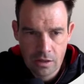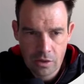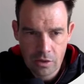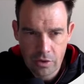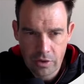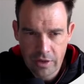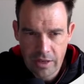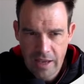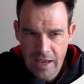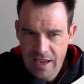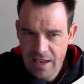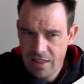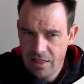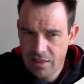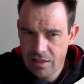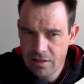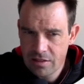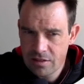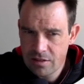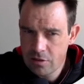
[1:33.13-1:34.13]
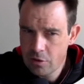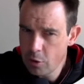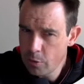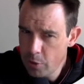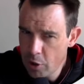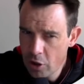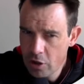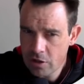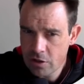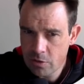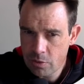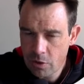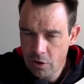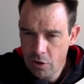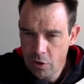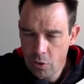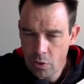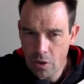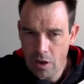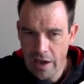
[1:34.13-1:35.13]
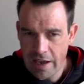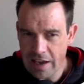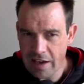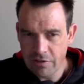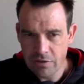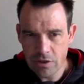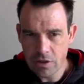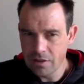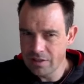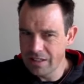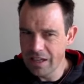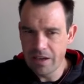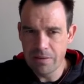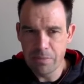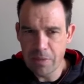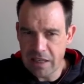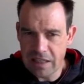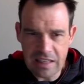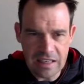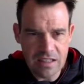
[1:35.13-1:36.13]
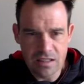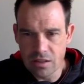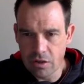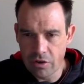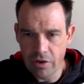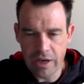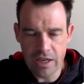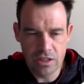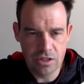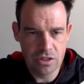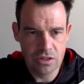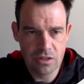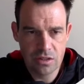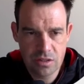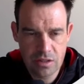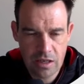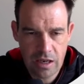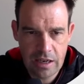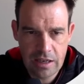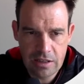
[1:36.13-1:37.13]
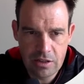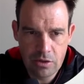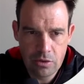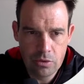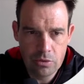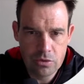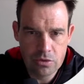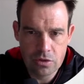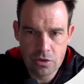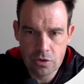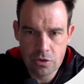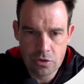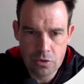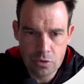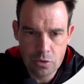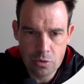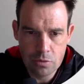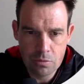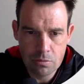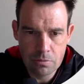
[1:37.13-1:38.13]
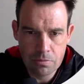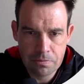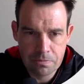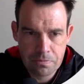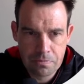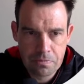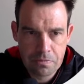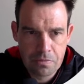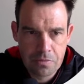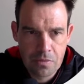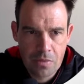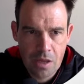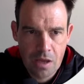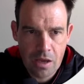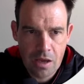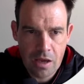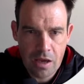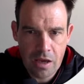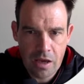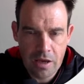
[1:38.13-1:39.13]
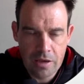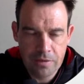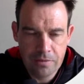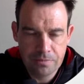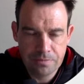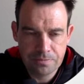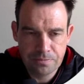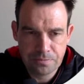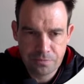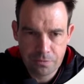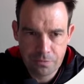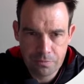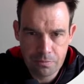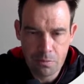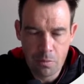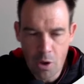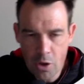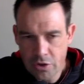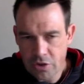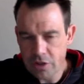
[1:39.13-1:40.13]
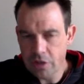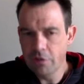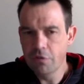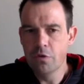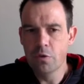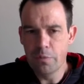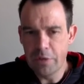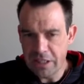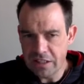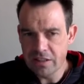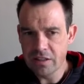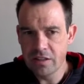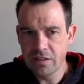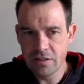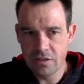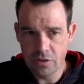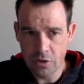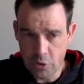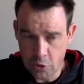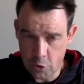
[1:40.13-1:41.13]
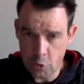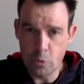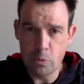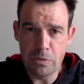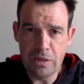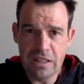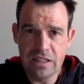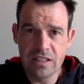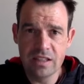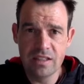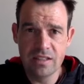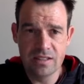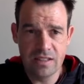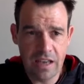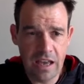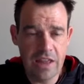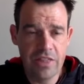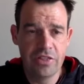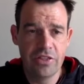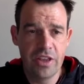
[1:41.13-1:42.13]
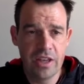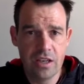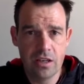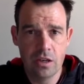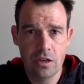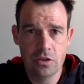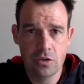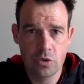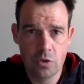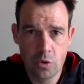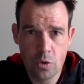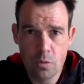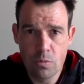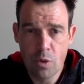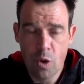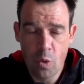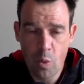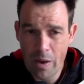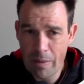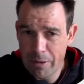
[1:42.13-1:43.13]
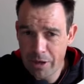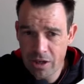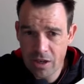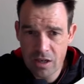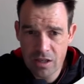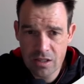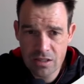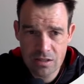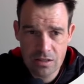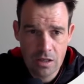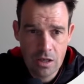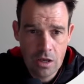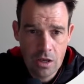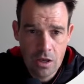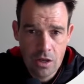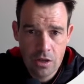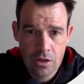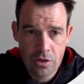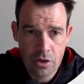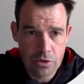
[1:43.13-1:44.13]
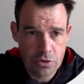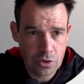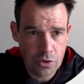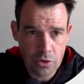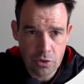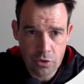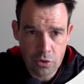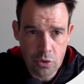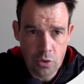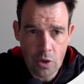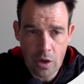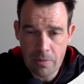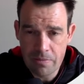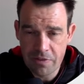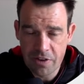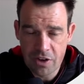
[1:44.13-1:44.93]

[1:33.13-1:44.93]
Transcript: Okay, this, to be honest with you, I have not done many integrations. I use Zoom mostly for meetings, so Zoom meetings and then Zoom webinars. Those are the two I'm